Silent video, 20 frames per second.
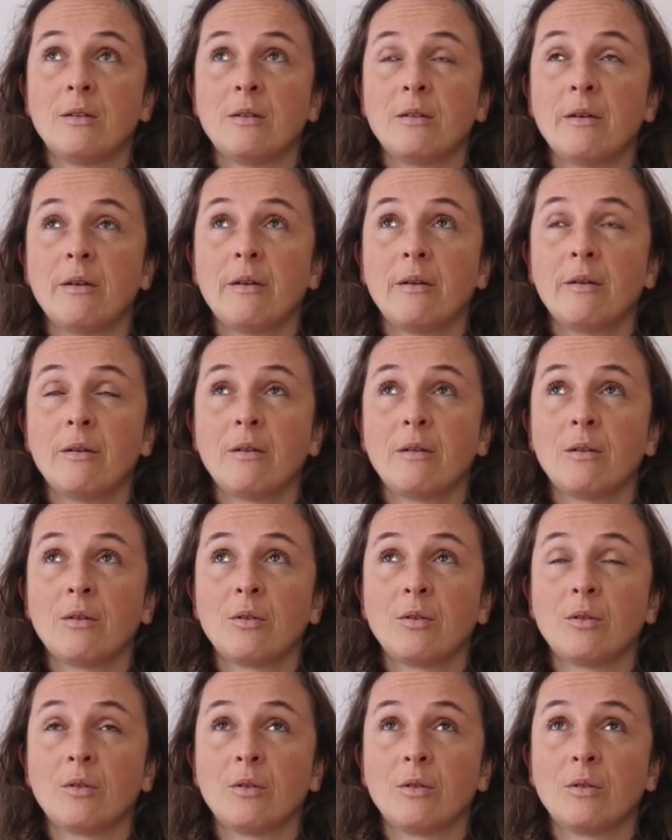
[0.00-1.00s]

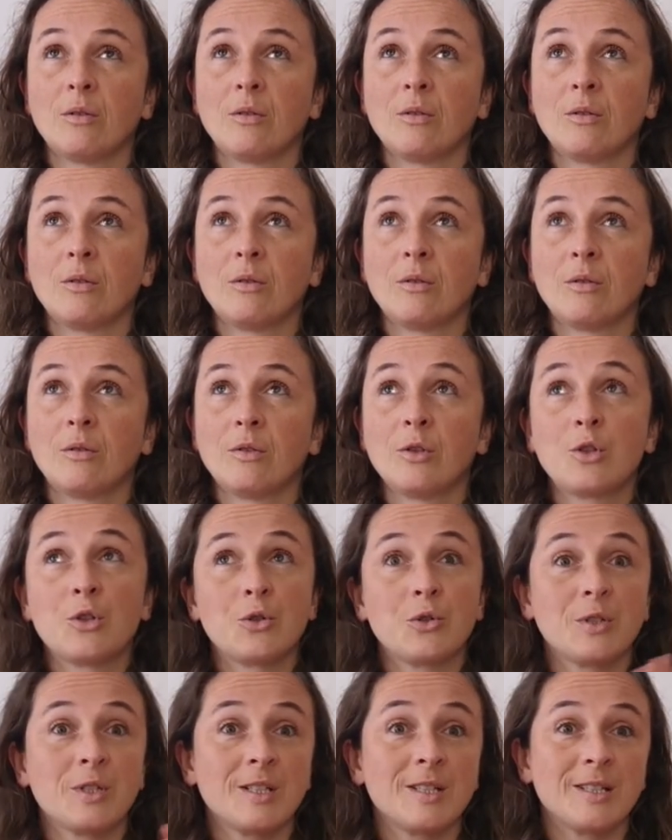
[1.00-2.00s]
the
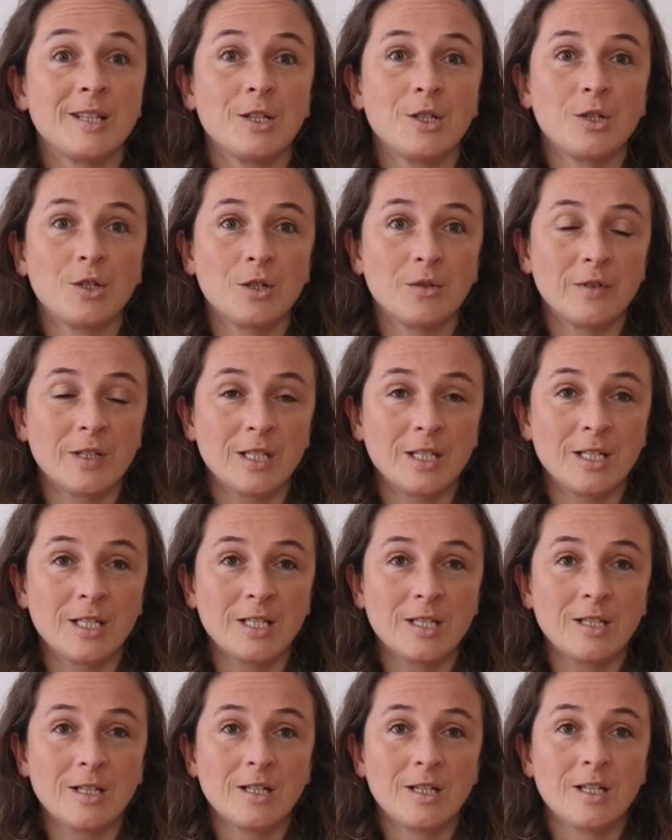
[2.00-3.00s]
true sensation of
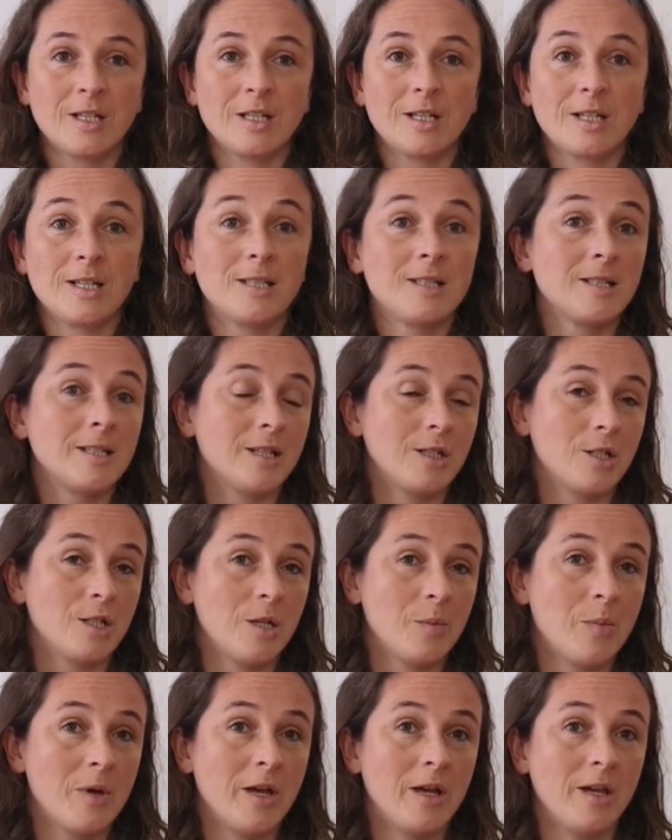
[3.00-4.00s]
it isn't
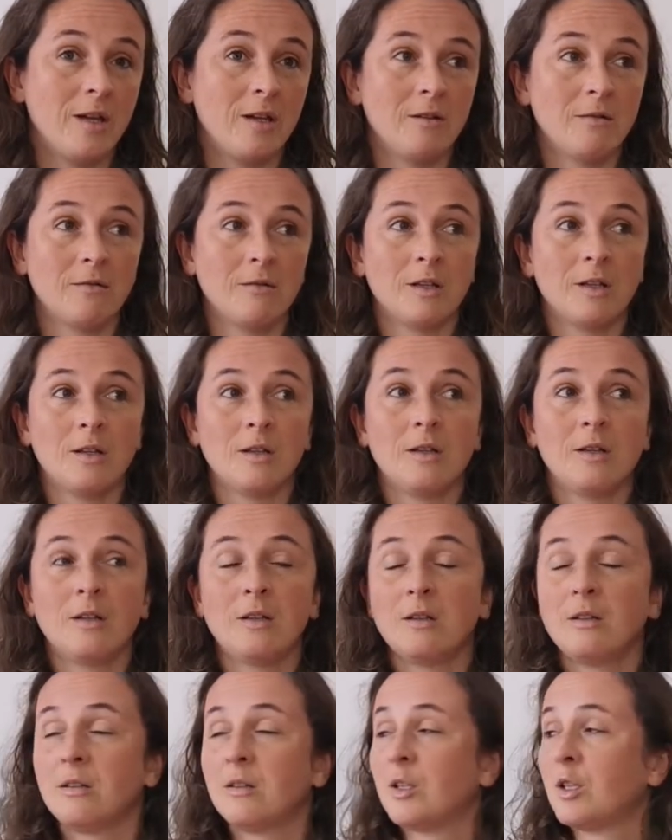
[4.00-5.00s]
actually pain.
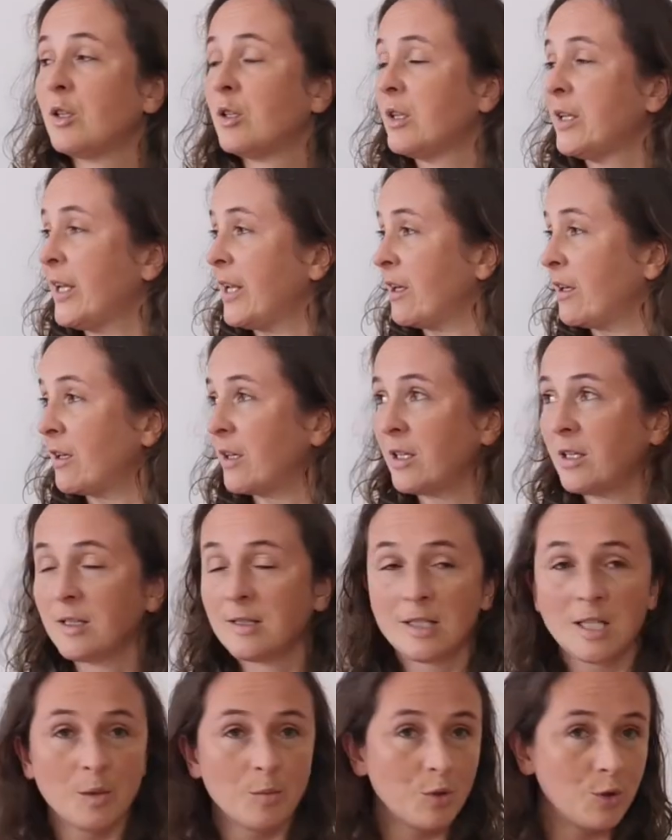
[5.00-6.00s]
The neck
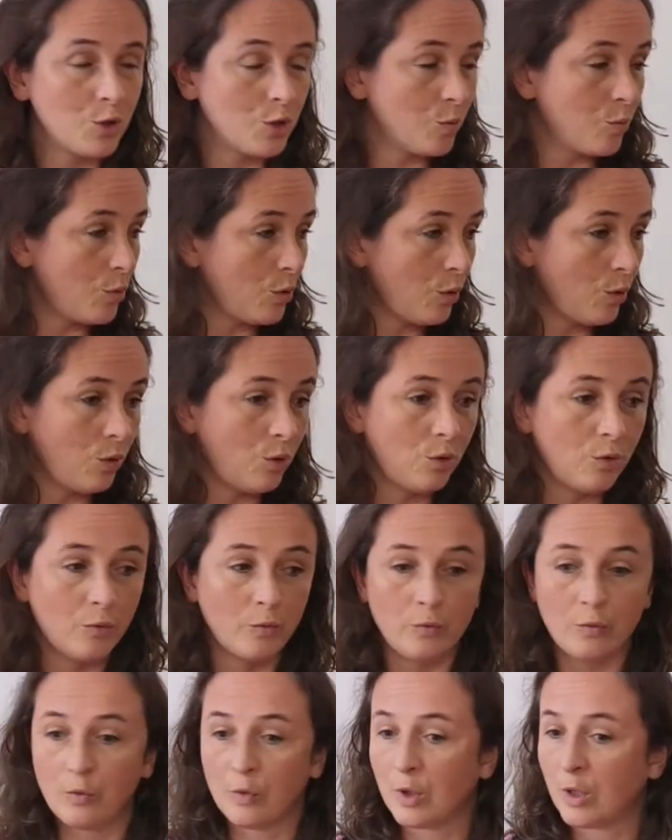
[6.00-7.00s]
is able to move,
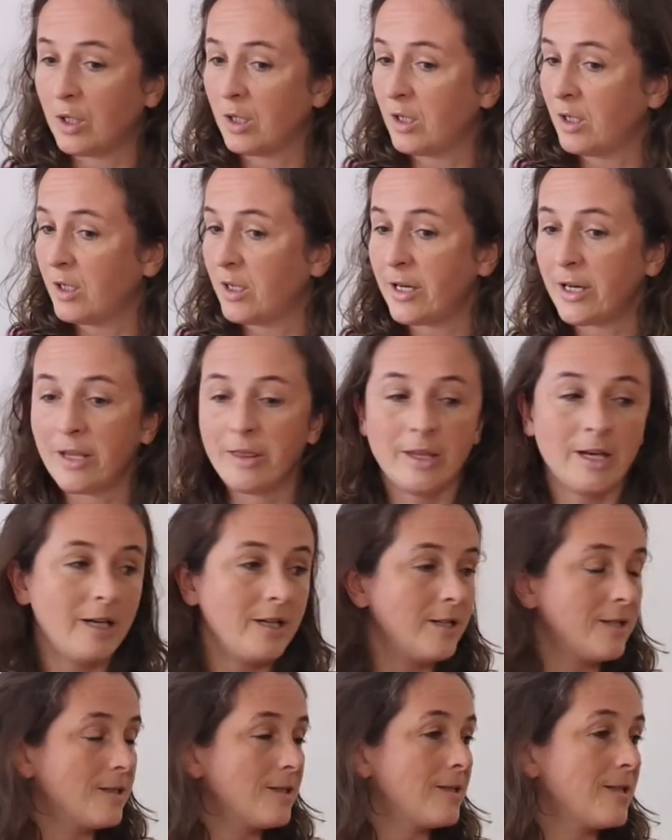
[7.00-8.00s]
and that
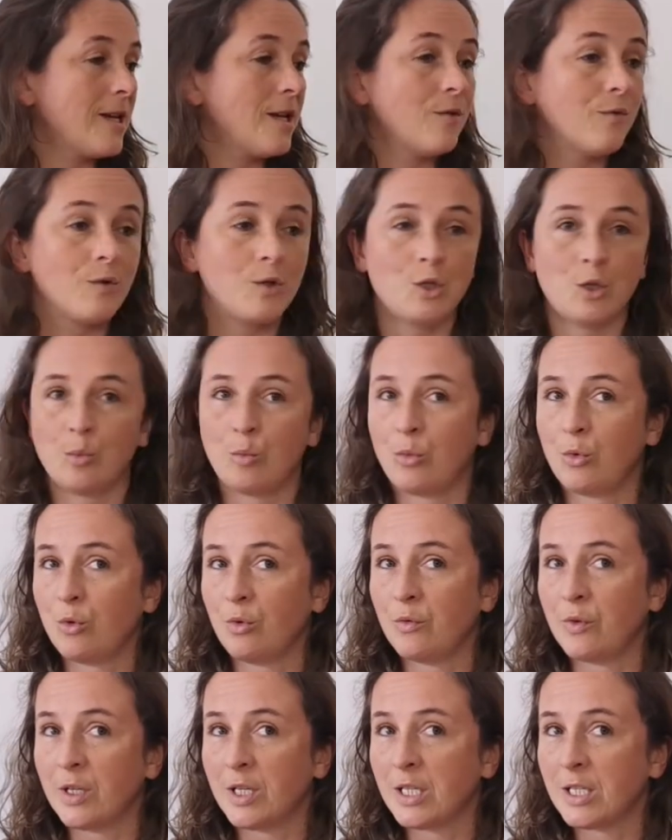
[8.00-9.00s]
is safe to
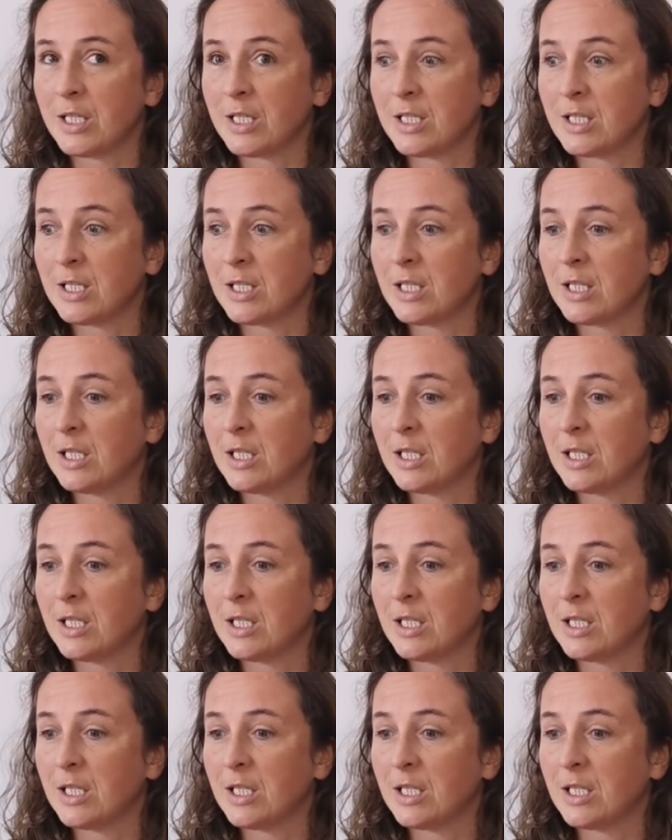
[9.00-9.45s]
move it.